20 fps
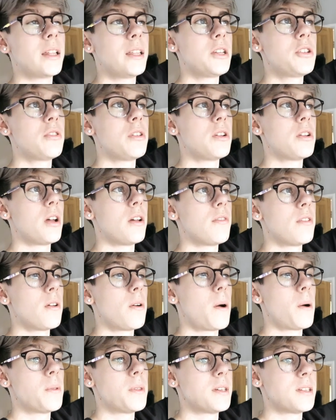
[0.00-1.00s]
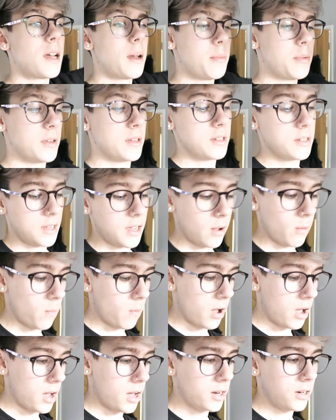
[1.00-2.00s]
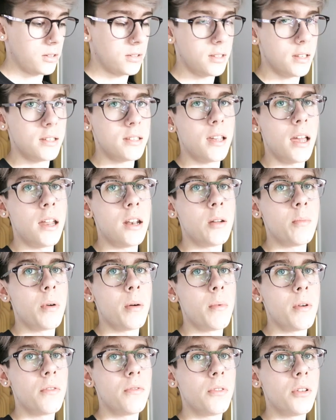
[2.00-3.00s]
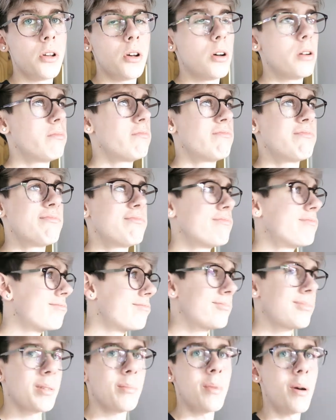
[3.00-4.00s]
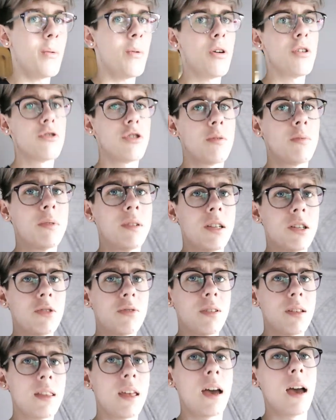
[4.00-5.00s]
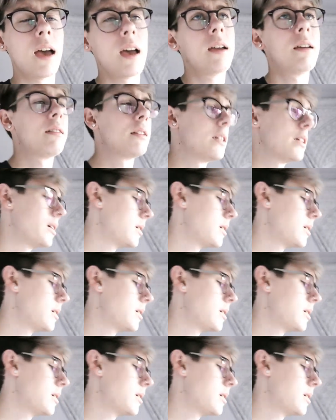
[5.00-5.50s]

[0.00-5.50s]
I literally don't even know how this happens. Like, why does this end up on my floor? My wardrobe's literally there.